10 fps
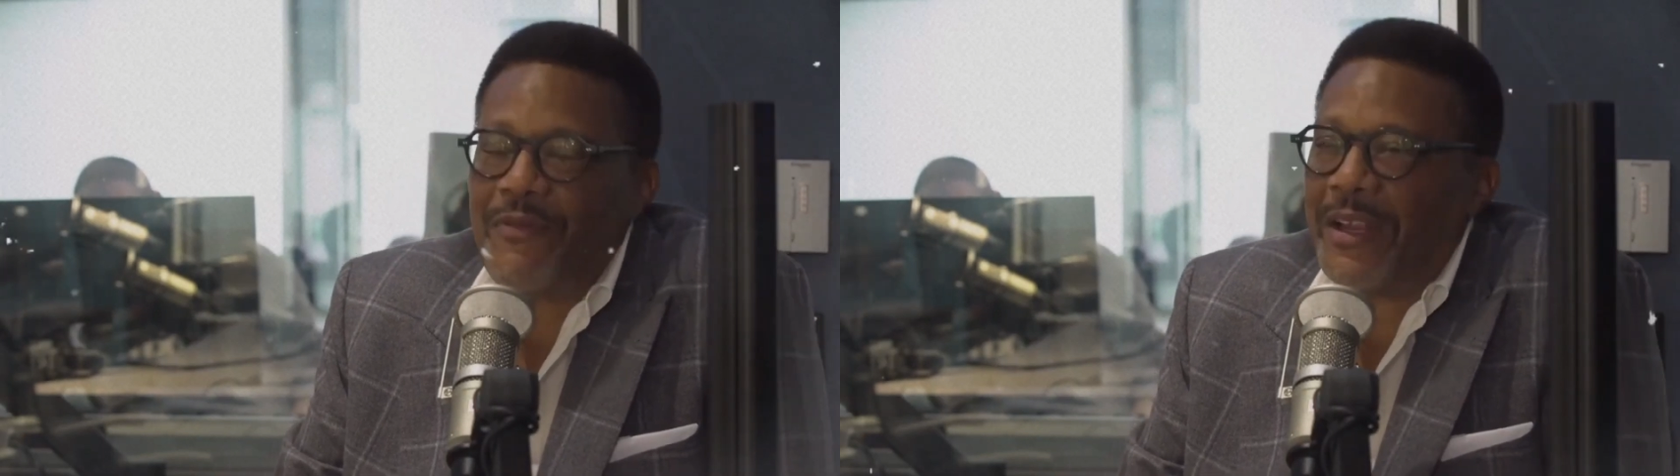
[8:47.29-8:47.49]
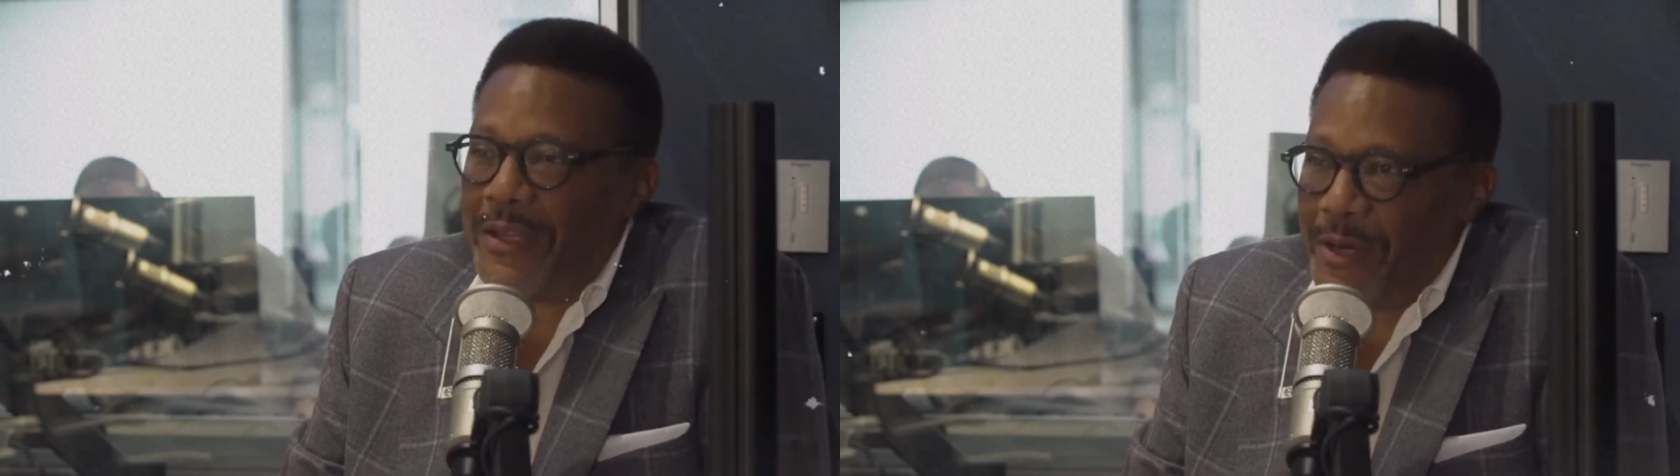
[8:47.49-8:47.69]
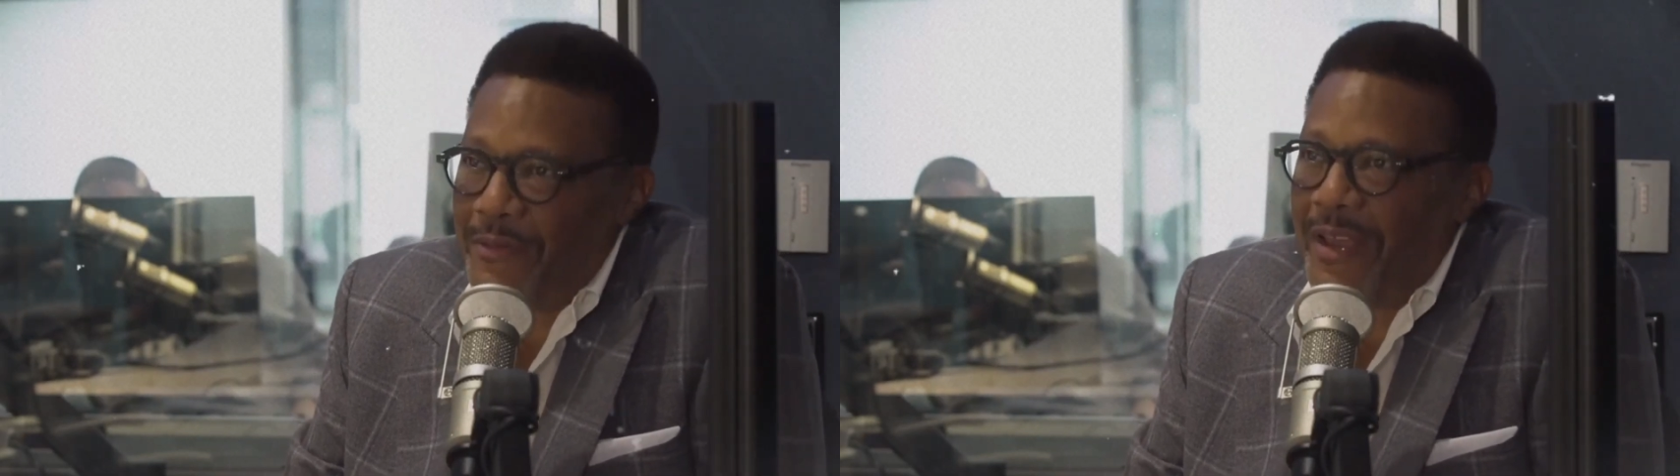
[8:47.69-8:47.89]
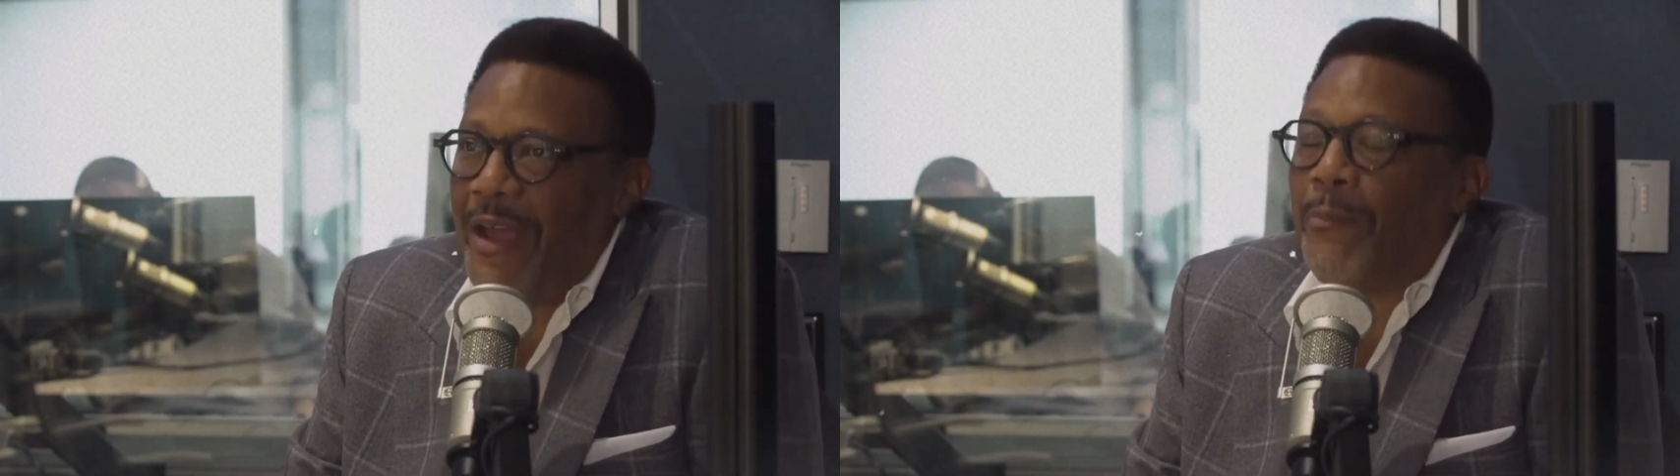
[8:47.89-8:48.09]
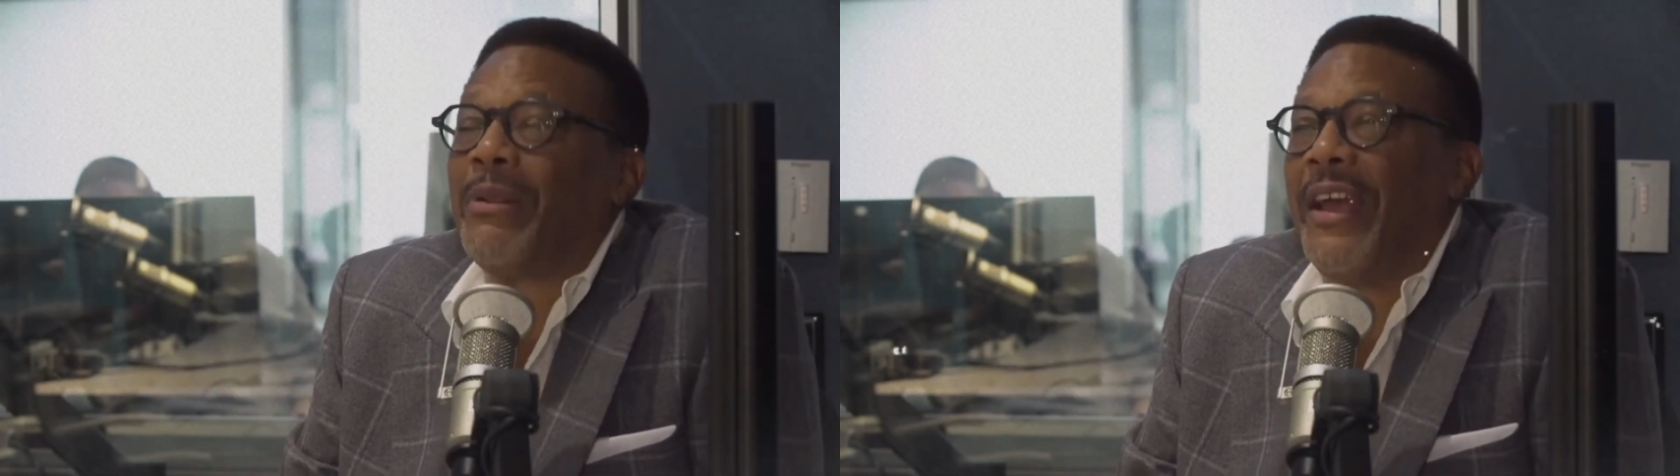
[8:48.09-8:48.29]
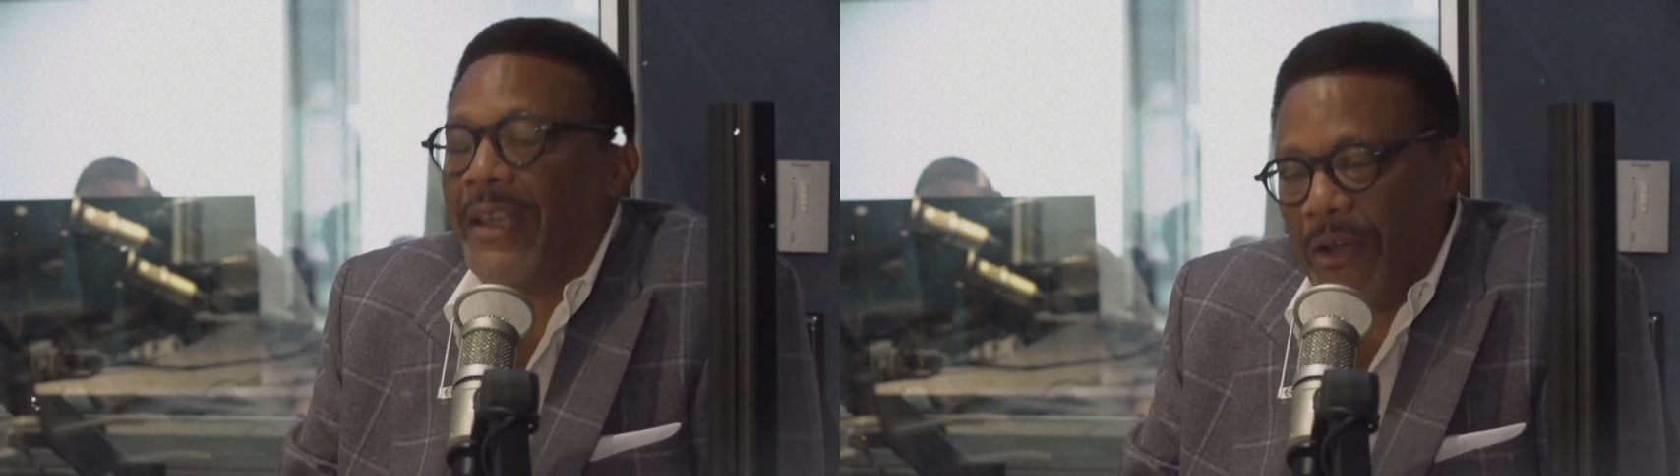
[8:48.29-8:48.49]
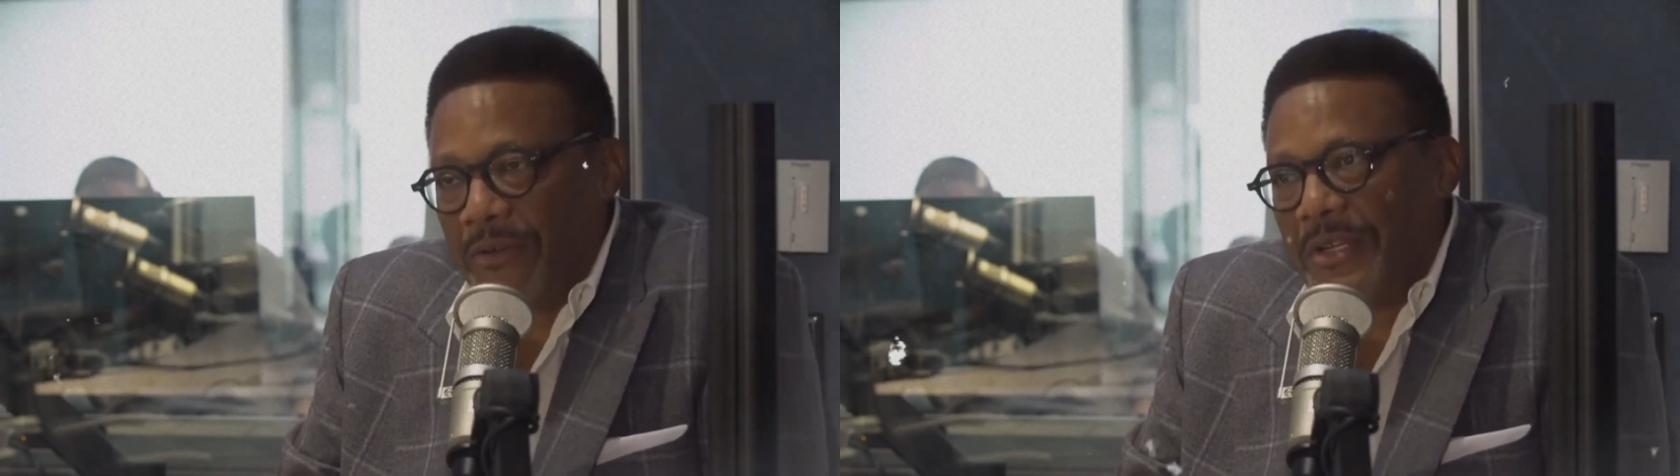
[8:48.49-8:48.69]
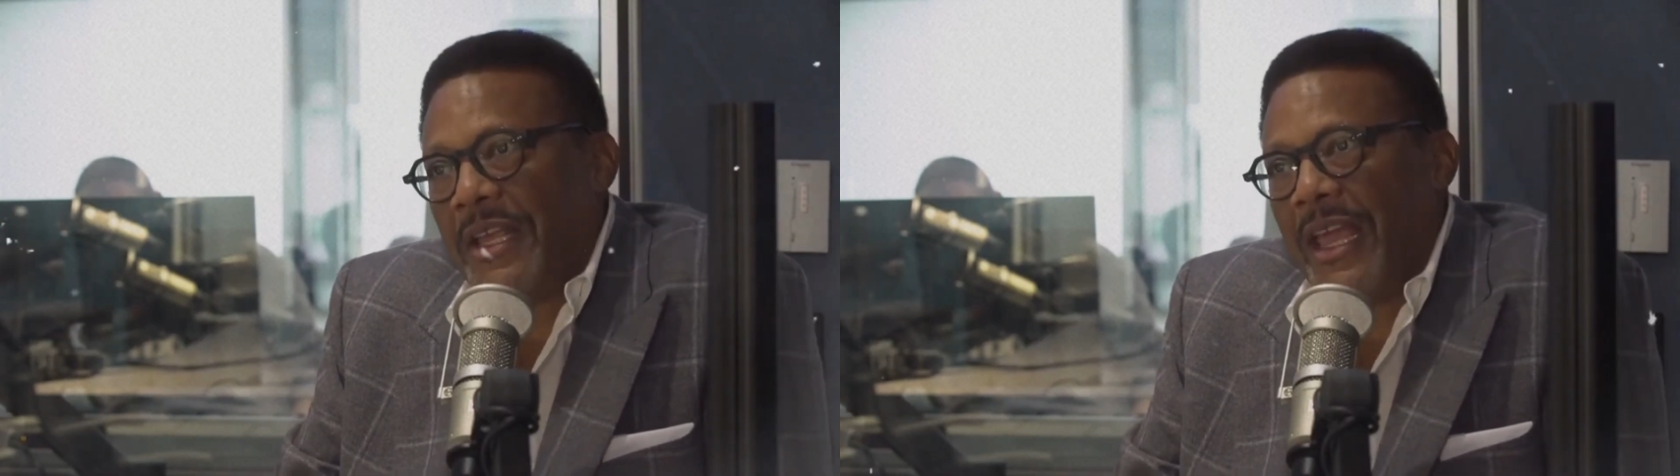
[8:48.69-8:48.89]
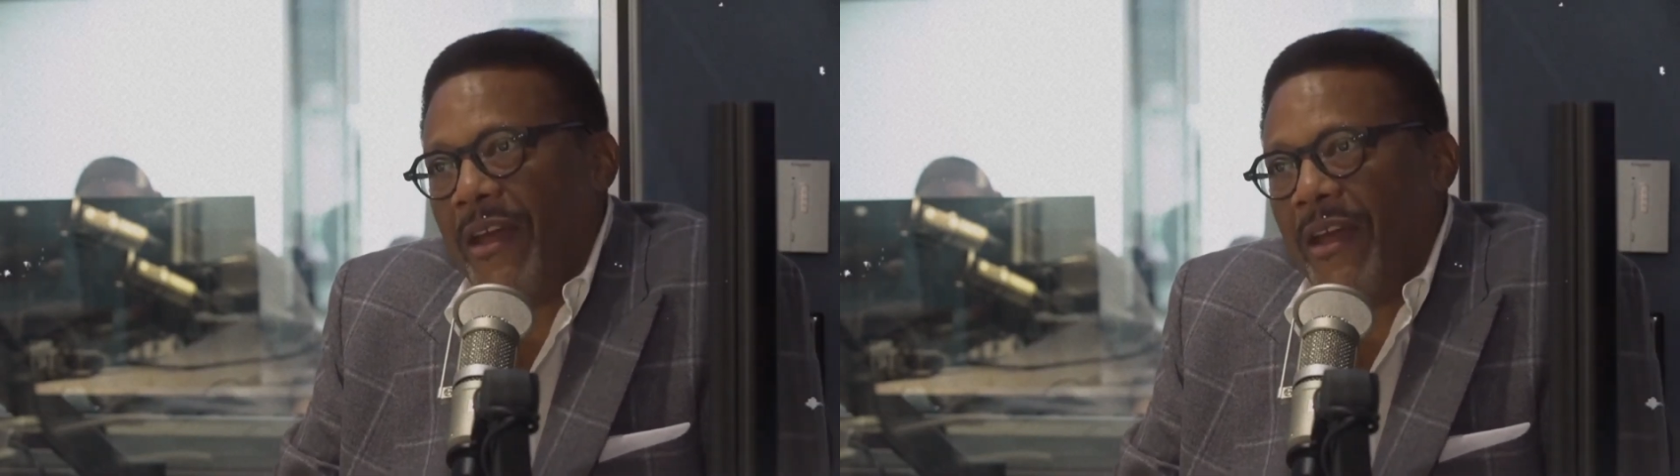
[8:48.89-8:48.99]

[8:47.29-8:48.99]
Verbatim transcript: and public expectations.